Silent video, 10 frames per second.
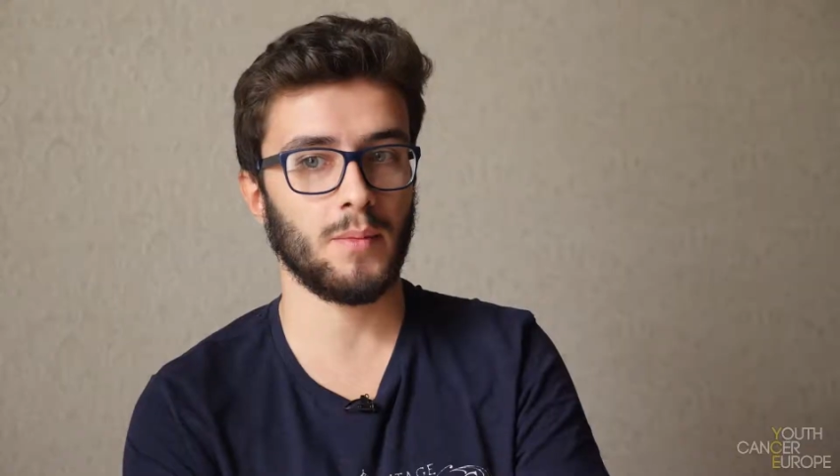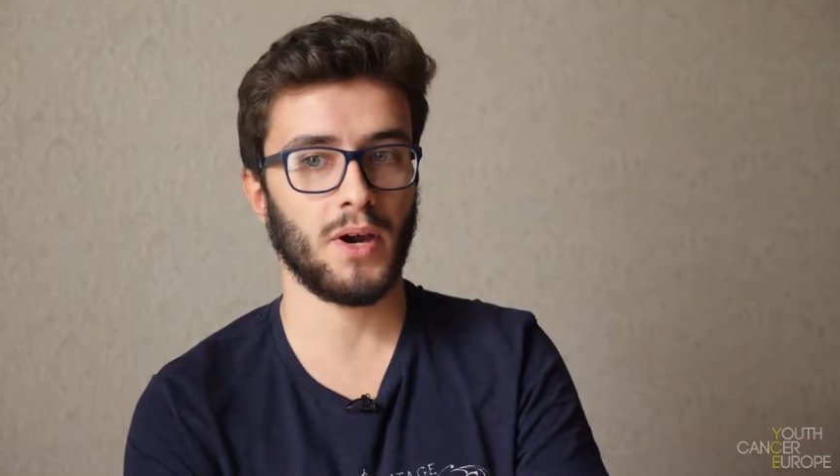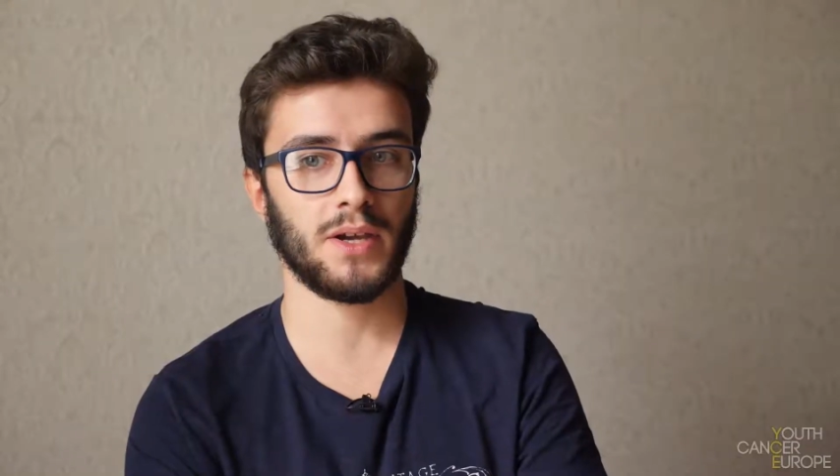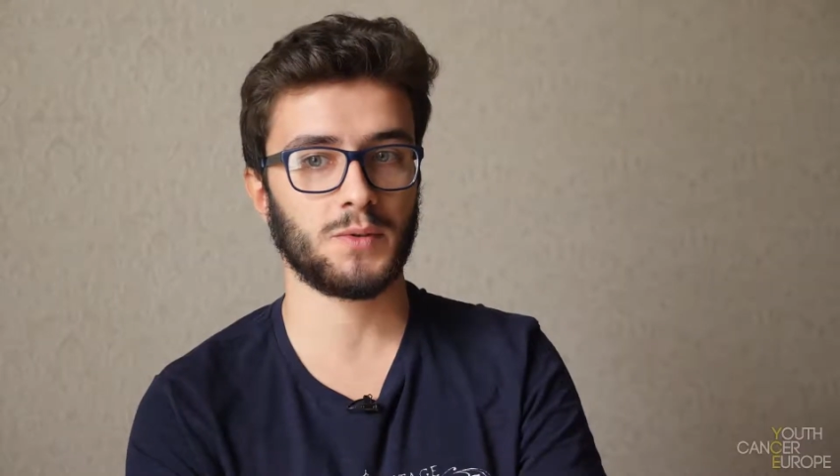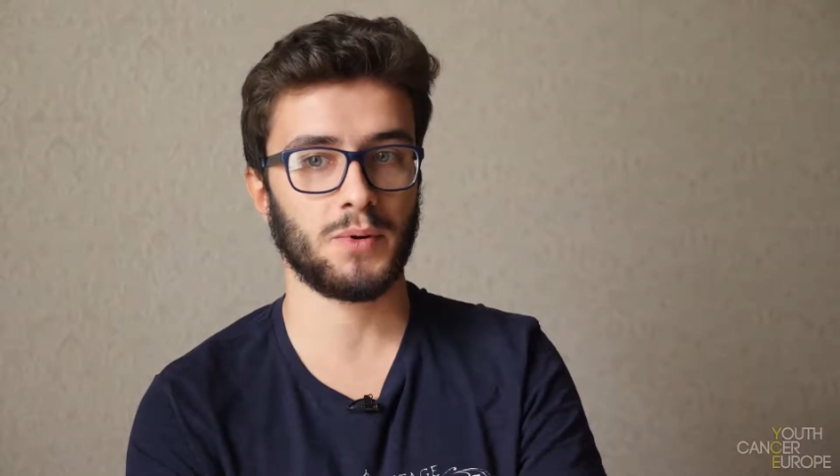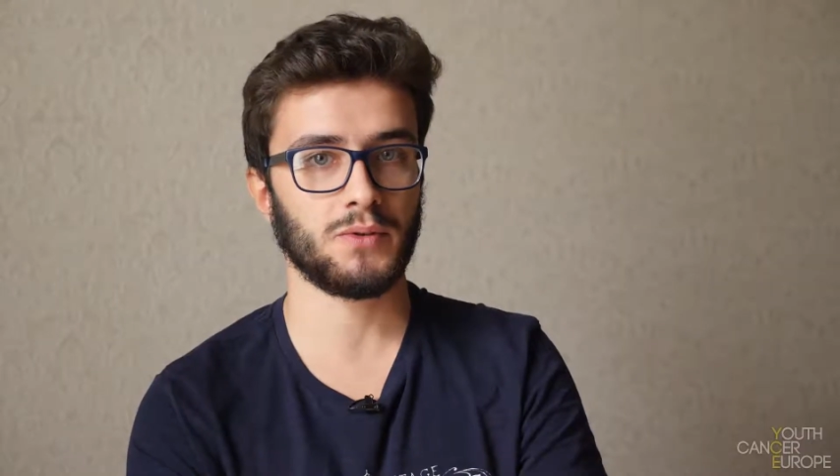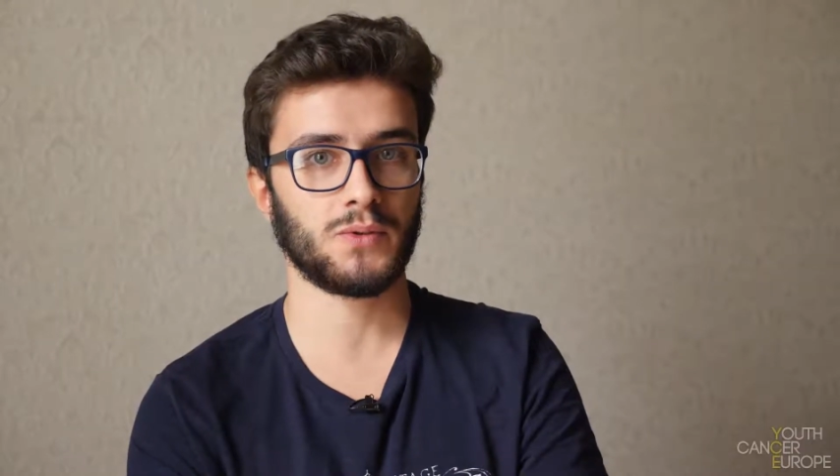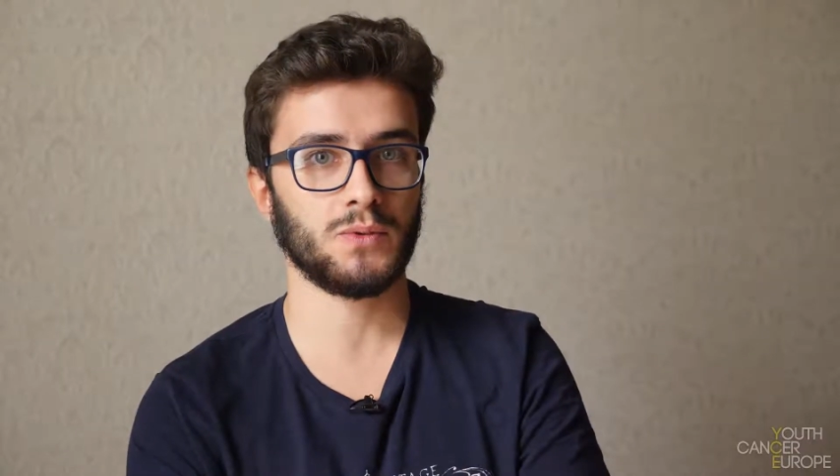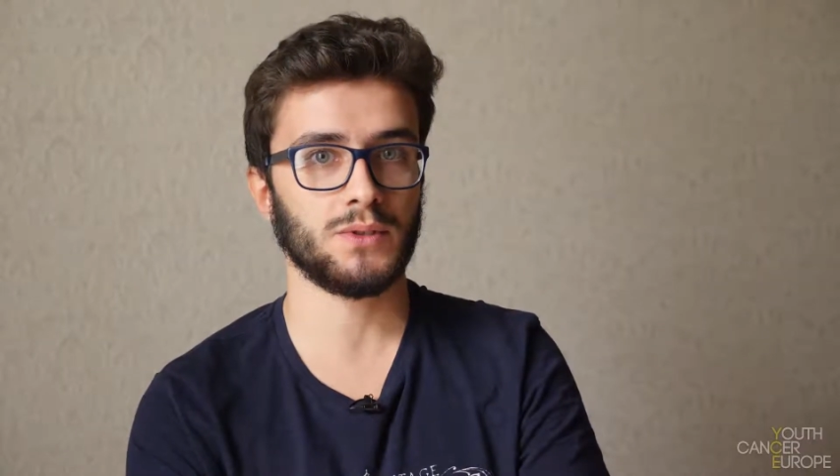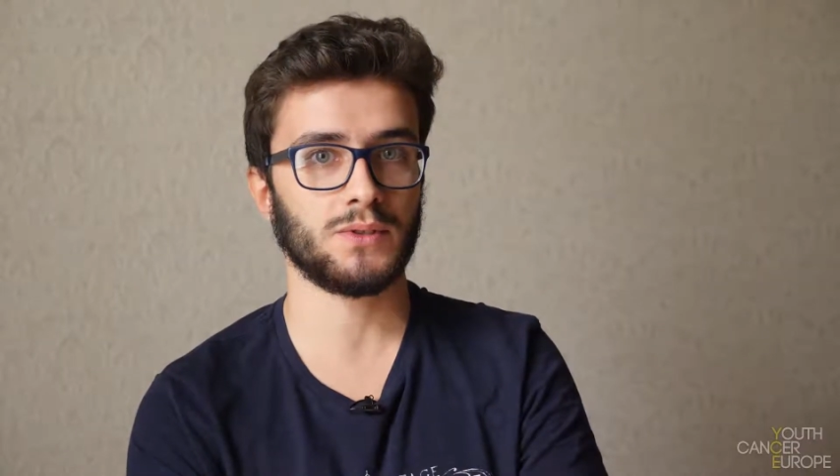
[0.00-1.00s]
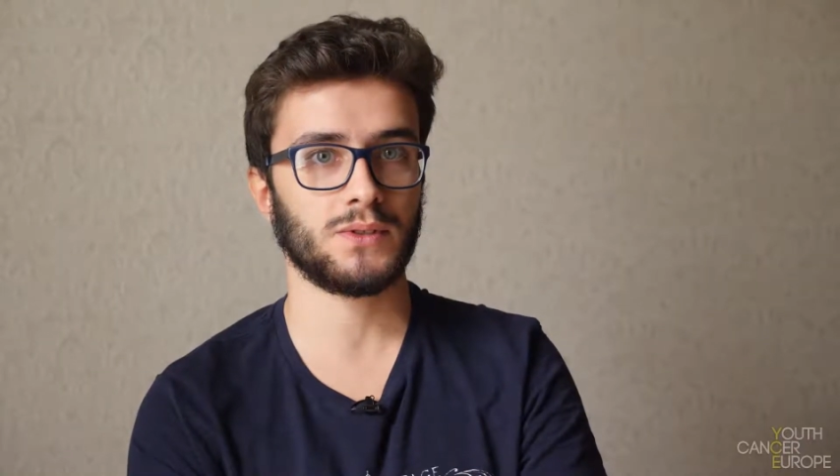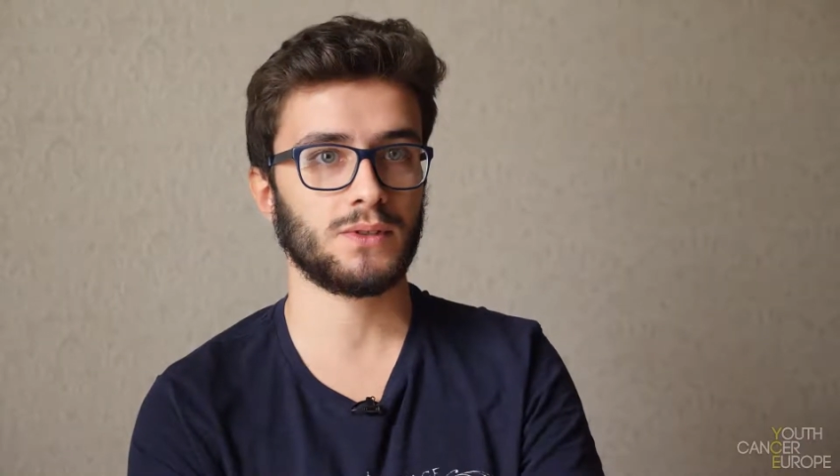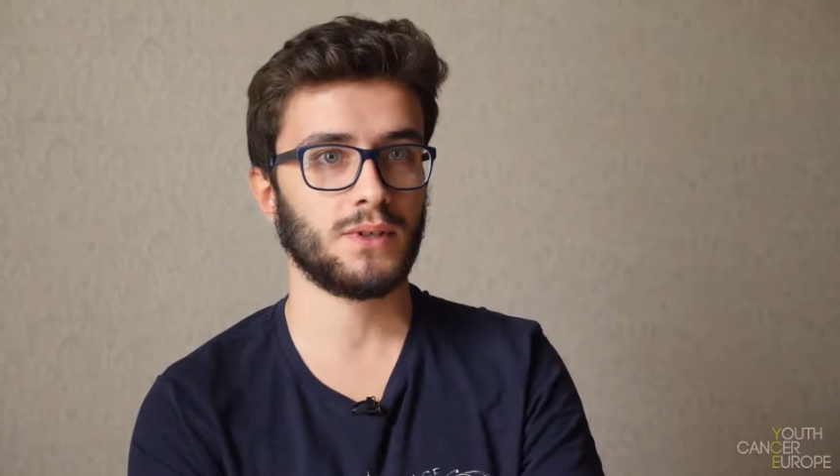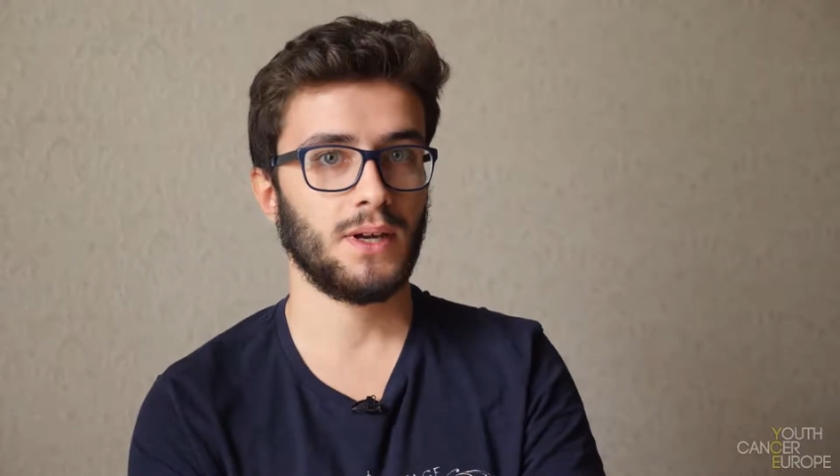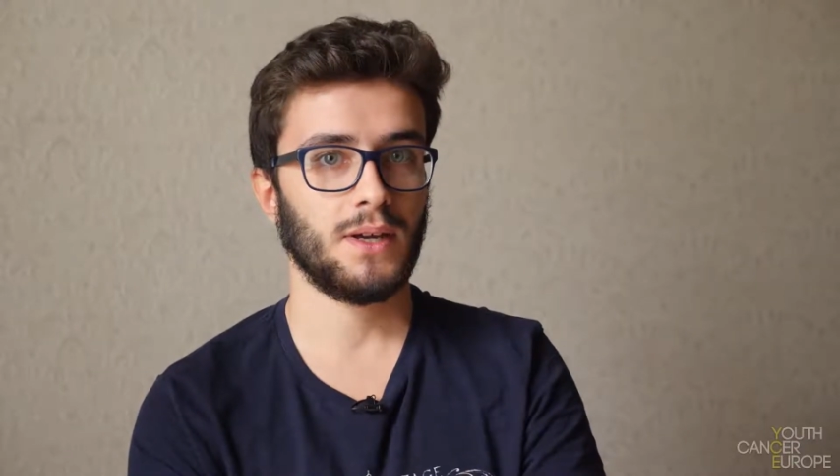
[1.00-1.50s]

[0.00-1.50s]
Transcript: my experience was,